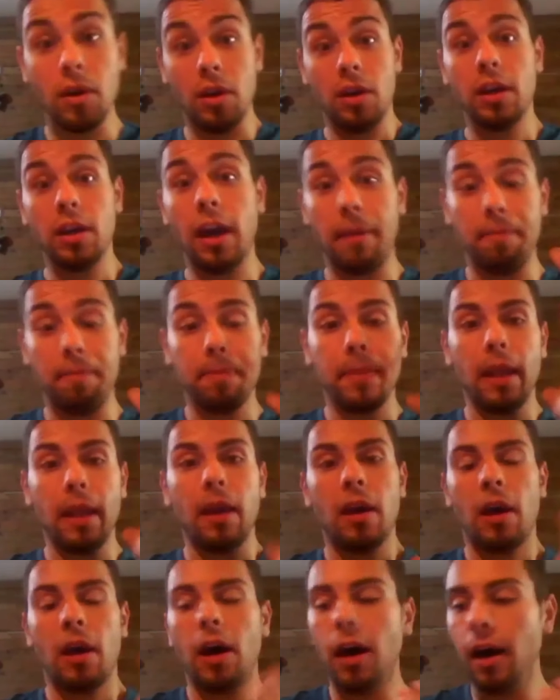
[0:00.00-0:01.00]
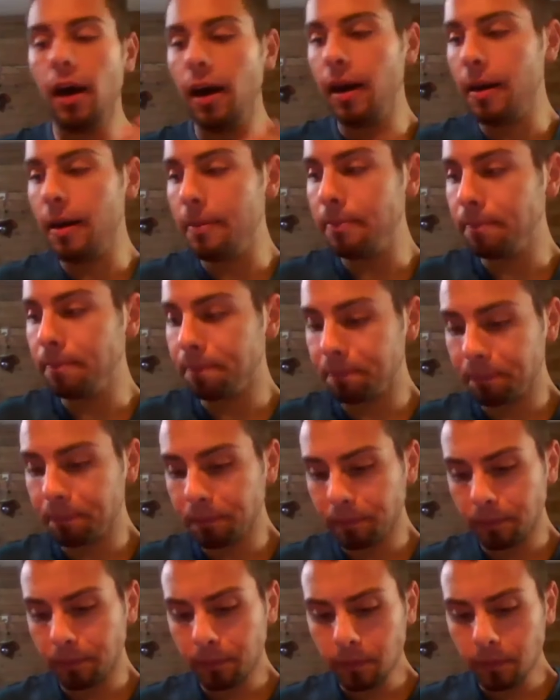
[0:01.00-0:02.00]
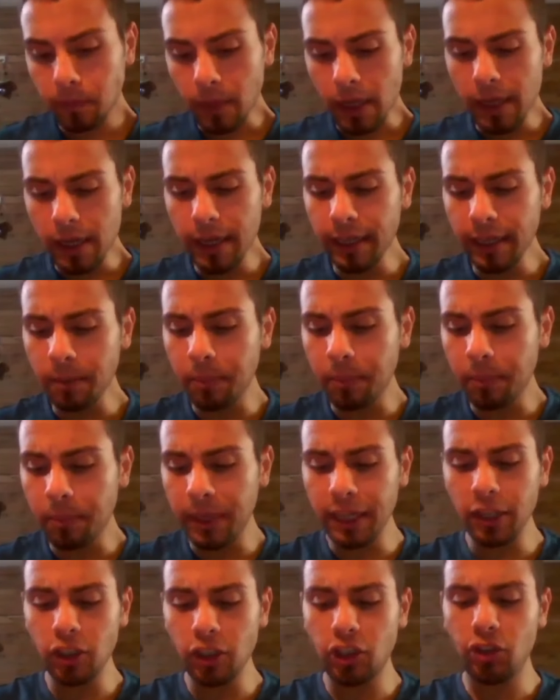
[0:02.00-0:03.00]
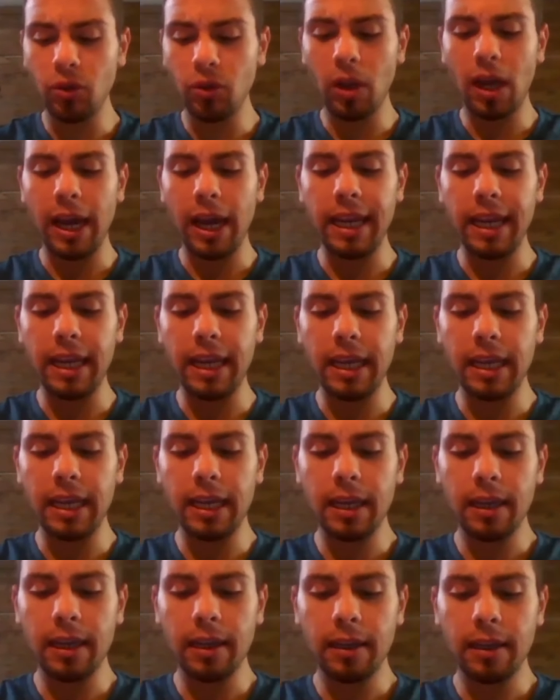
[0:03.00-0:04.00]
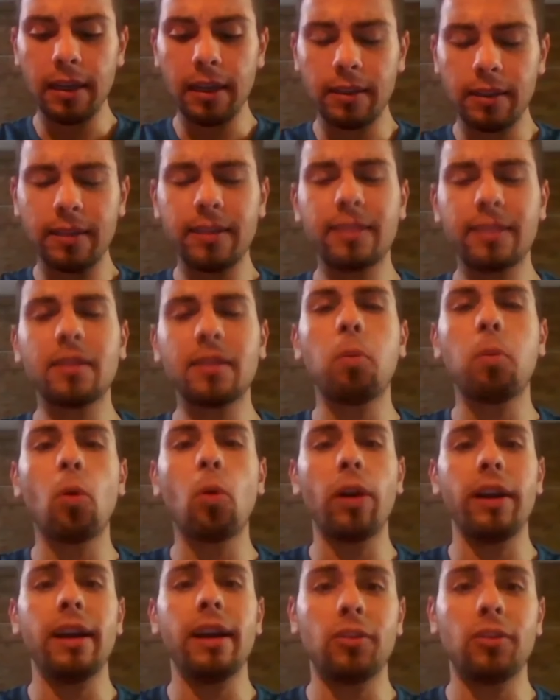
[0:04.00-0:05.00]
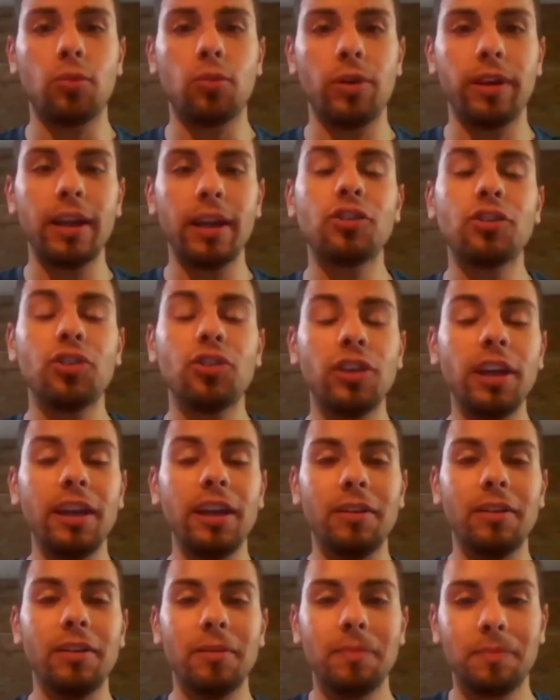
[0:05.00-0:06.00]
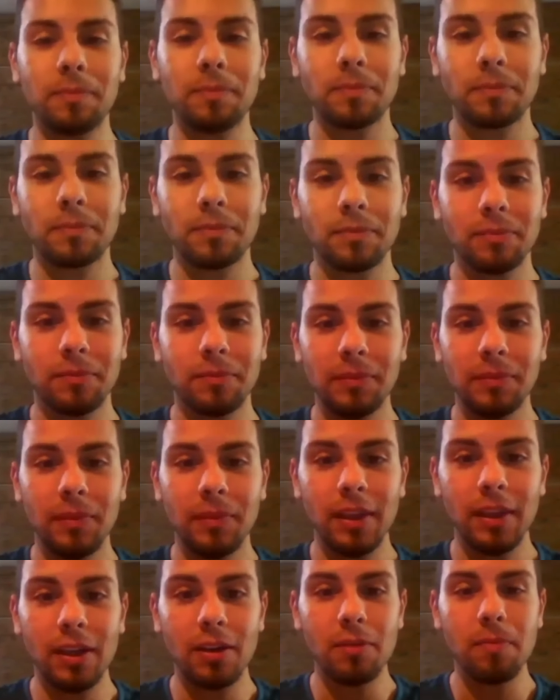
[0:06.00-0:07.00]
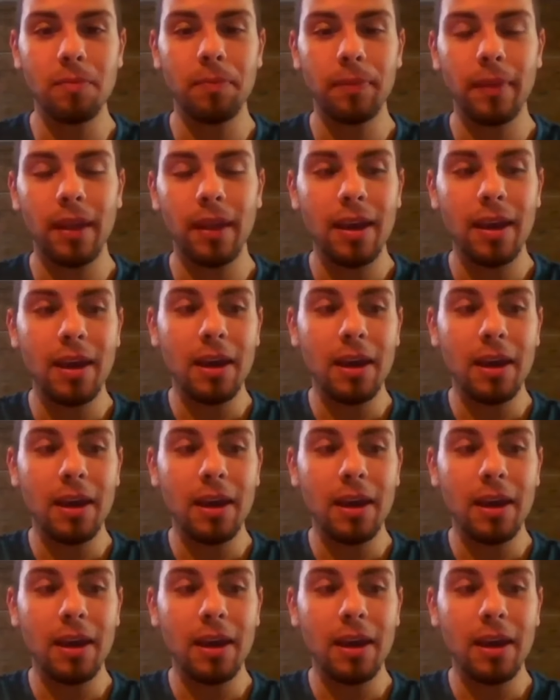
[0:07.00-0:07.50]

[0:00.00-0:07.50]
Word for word: Yeah. Um, it brings you like the support network that you need you know yeah